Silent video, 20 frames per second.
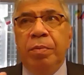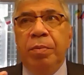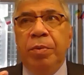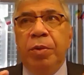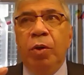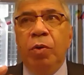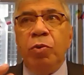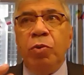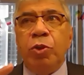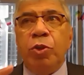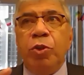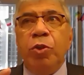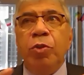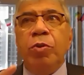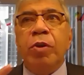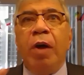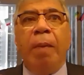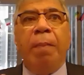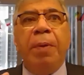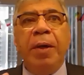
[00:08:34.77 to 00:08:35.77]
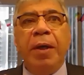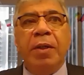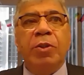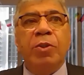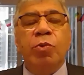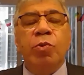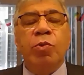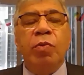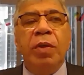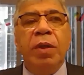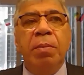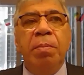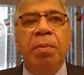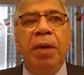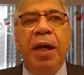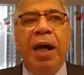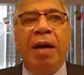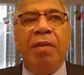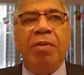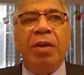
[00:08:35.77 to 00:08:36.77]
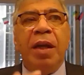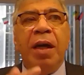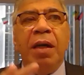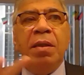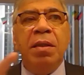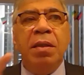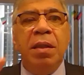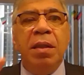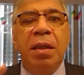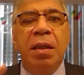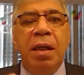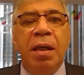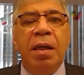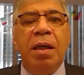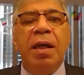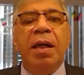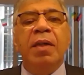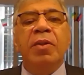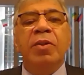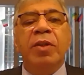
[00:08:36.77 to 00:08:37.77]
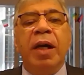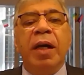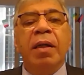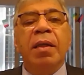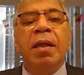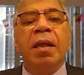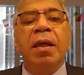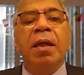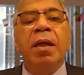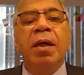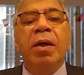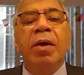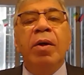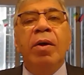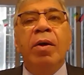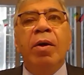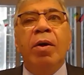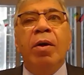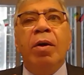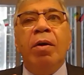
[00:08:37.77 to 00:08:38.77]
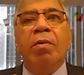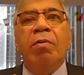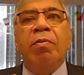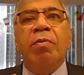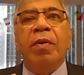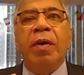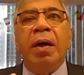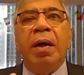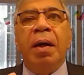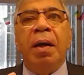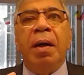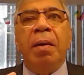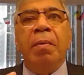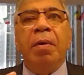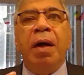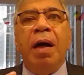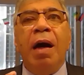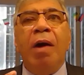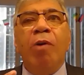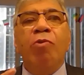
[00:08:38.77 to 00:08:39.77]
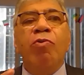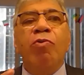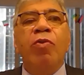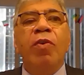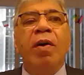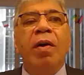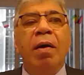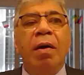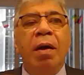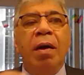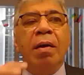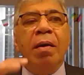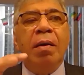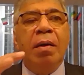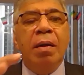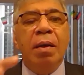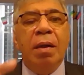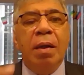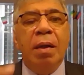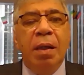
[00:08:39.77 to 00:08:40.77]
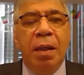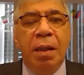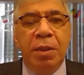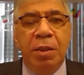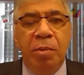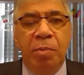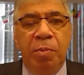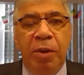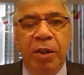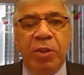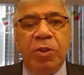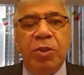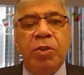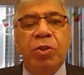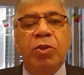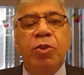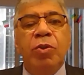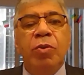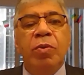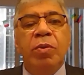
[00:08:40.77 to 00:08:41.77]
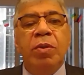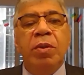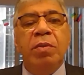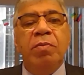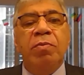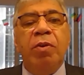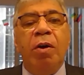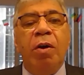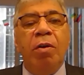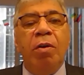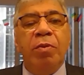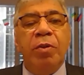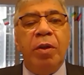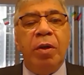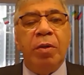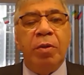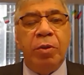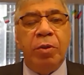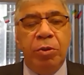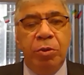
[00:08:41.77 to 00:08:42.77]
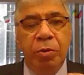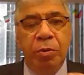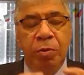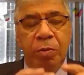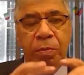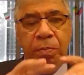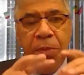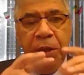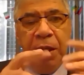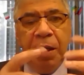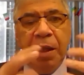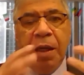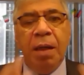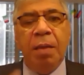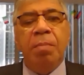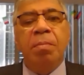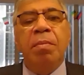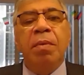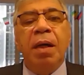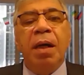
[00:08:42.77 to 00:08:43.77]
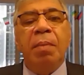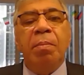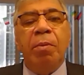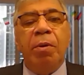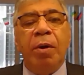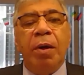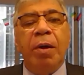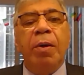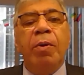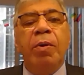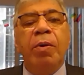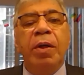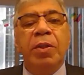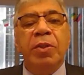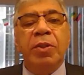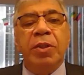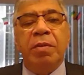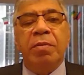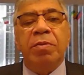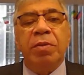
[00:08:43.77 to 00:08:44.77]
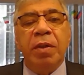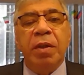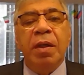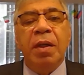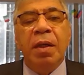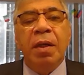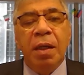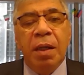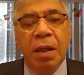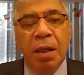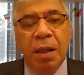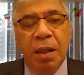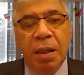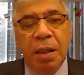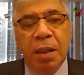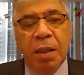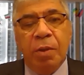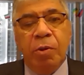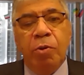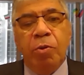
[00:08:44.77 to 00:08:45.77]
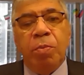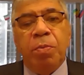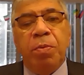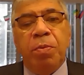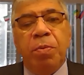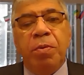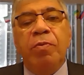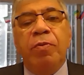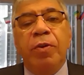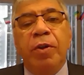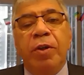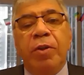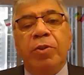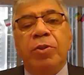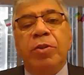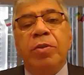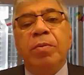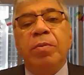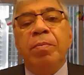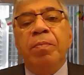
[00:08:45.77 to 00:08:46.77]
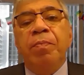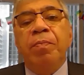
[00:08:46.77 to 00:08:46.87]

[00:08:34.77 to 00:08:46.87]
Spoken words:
those 2 topics, we may have an idea exactly of how far the BRICS should evolve in order to become a more cohesive group. First,